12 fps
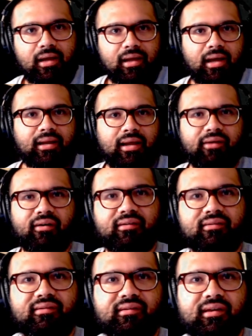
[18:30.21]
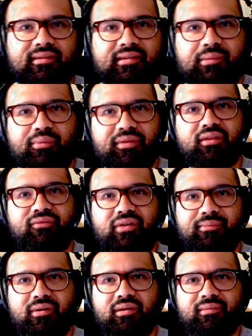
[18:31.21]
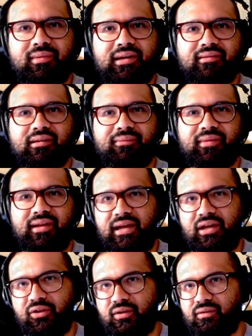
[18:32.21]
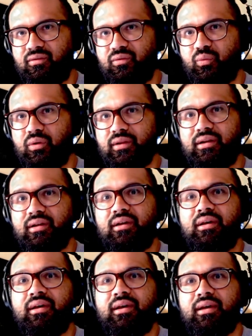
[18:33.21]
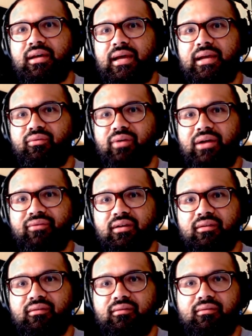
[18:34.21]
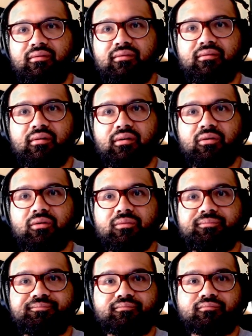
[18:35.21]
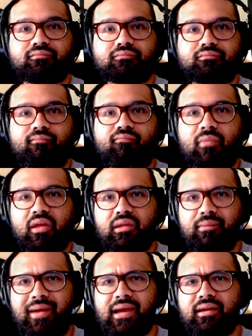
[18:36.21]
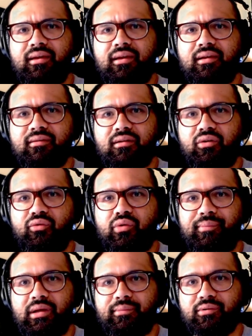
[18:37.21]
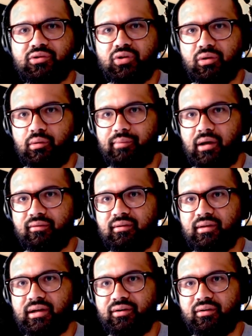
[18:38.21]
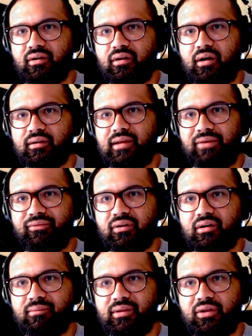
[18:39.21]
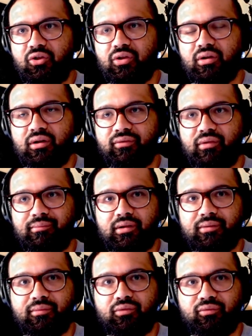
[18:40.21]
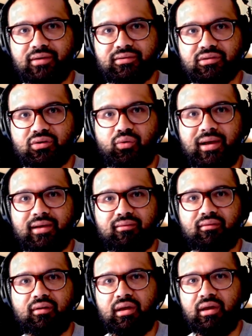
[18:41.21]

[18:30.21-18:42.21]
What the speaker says: I digress. Deep within the Vampirium lies something ancient, swollen, and ravenous. So the Maggot King is a new repeatable solo boss encounter unlocked after completion of the Blood Moon Rises quest,